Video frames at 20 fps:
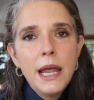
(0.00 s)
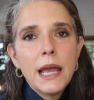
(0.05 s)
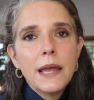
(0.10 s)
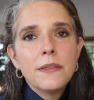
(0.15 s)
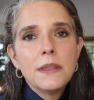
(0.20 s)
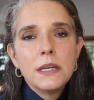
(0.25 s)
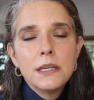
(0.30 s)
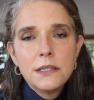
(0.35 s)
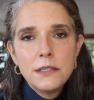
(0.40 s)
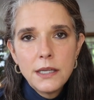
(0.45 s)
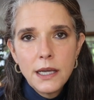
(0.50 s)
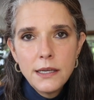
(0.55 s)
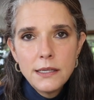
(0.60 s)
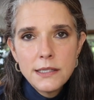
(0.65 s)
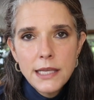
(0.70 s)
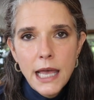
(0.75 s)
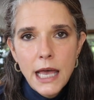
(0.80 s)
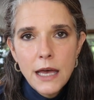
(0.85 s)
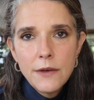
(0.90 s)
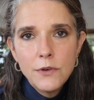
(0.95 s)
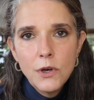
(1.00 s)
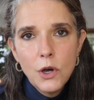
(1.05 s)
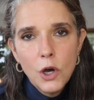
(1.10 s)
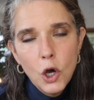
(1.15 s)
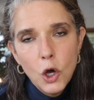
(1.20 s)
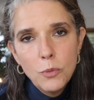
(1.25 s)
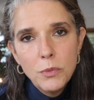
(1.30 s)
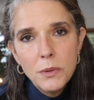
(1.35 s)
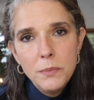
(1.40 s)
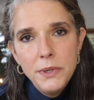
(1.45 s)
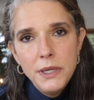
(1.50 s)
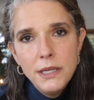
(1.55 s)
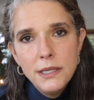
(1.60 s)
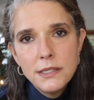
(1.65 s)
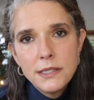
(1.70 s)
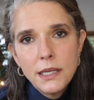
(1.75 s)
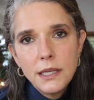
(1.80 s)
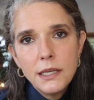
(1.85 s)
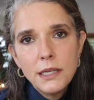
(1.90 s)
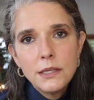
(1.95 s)
and then it does have jojoba
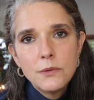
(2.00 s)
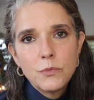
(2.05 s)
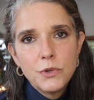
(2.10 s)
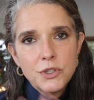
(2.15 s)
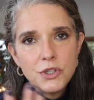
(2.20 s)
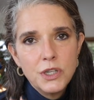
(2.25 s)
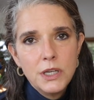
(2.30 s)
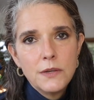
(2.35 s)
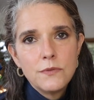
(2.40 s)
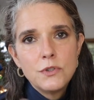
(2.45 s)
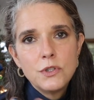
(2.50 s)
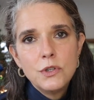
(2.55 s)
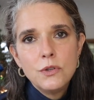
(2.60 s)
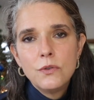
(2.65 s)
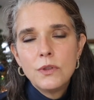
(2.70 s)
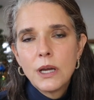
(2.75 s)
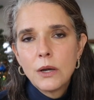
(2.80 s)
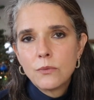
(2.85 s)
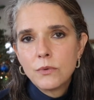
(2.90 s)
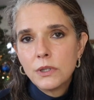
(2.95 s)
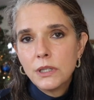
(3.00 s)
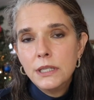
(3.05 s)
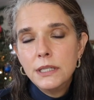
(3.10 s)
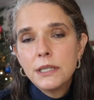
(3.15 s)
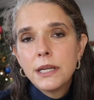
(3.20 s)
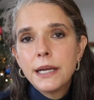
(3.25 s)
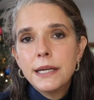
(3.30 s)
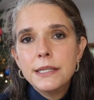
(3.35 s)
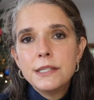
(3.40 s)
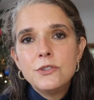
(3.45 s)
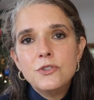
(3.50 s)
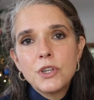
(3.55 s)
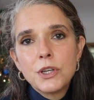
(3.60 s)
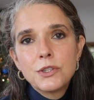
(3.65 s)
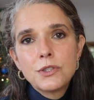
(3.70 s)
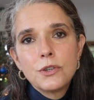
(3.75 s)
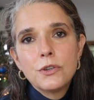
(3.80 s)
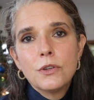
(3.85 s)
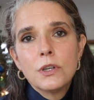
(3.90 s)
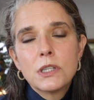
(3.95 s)
beads in it, which gives you that really nice,
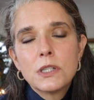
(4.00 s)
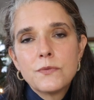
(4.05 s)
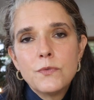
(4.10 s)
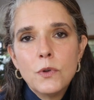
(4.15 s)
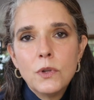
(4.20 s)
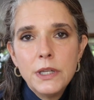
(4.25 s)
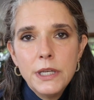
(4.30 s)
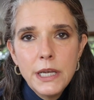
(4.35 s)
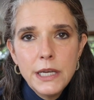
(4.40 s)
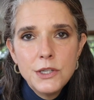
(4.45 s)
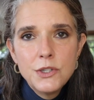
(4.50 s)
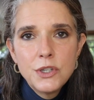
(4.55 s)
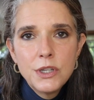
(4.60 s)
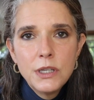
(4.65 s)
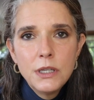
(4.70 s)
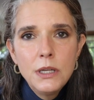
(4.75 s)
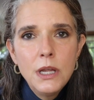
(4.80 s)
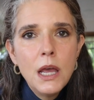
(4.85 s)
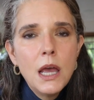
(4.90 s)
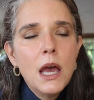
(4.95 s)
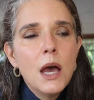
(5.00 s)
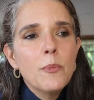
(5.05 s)
gentle exfoliation.